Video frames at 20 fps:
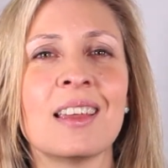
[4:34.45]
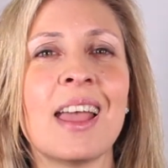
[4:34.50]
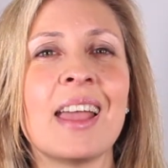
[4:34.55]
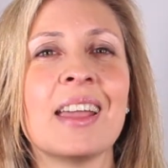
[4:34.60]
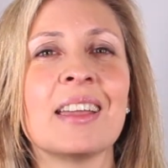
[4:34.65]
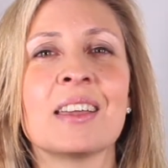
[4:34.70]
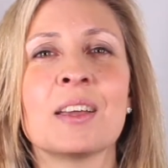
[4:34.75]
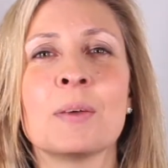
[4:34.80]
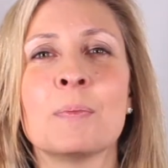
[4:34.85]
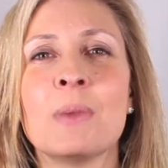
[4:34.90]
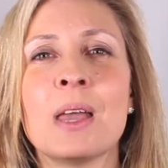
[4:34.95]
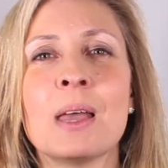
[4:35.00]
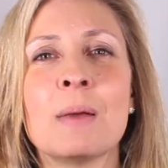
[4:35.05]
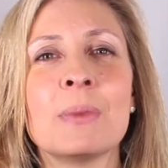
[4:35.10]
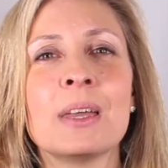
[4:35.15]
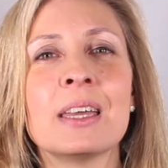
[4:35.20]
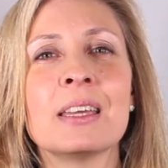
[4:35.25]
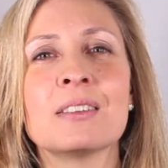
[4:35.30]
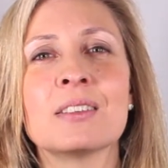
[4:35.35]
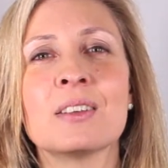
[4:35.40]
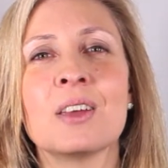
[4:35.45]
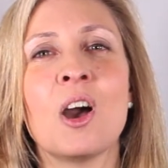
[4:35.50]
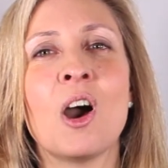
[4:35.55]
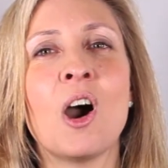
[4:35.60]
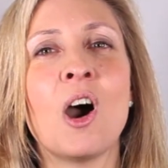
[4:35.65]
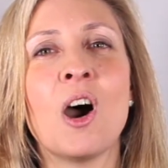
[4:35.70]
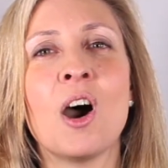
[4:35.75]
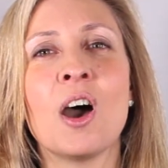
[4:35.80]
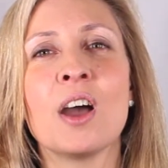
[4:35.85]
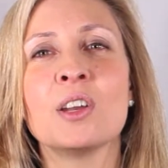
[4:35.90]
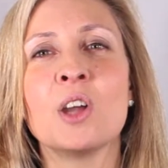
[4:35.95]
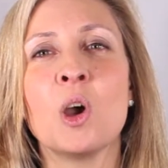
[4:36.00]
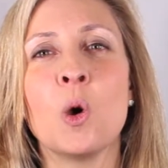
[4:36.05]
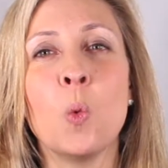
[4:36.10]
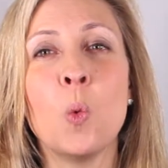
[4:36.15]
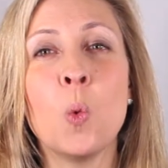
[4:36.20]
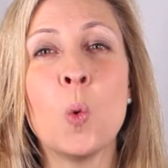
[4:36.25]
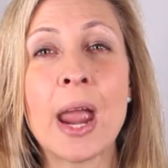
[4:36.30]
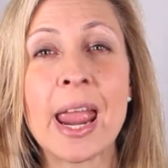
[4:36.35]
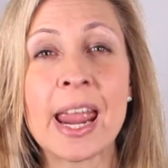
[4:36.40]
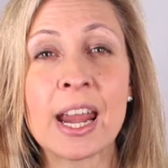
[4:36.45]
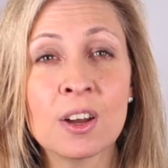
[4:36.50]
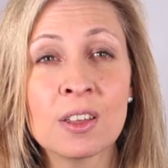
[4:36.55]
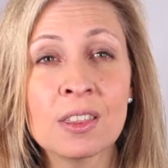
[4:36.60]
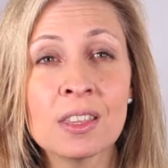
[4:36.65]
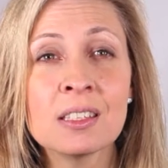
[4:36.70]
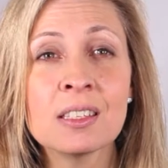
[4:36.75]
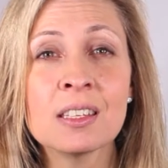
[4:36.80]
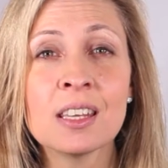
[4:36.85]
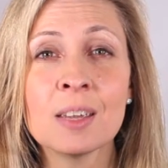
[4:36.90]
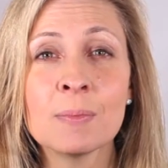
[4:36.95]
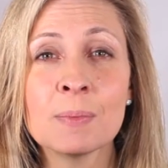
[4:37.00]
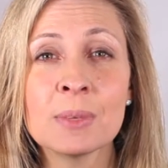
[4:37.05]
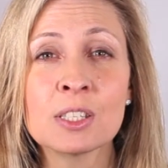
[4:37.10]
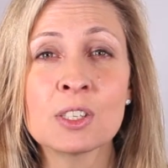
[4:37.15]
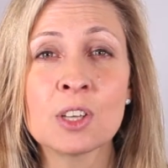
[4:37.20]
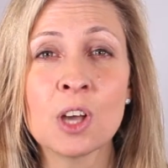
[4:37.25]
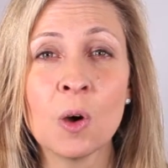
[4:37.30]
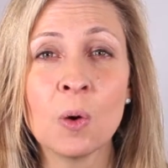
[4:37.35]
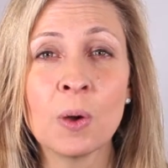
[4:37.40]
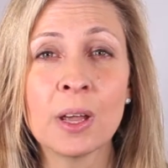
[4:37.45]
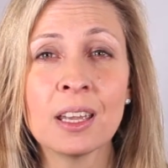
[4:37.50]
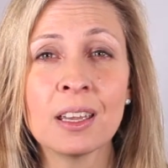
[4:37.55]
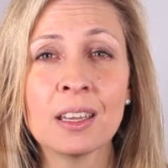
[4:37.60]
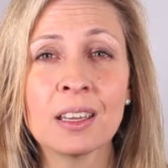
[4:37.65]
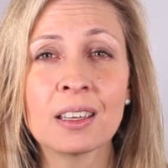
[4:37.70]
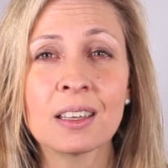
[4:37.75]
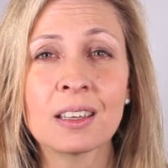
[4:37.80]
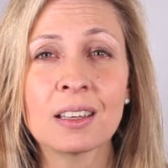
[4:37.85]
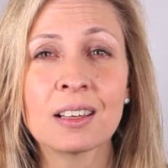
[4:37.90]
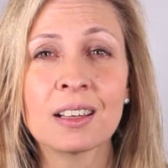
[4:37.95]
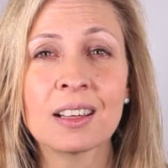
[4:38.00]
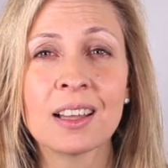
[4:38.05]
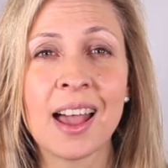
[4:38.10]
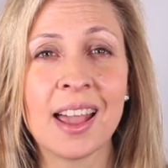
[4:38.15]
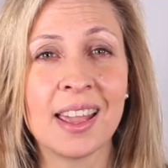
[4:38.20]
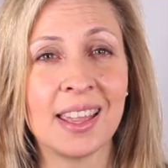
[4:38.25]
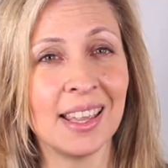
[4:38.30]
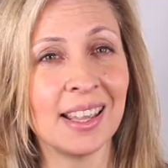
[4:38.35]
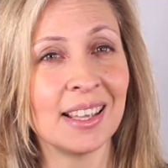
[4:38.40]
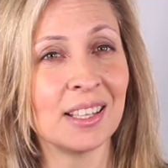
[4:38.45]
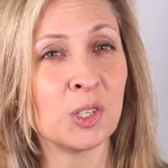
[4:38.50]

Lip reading: and commitment on where the team is going, i.e.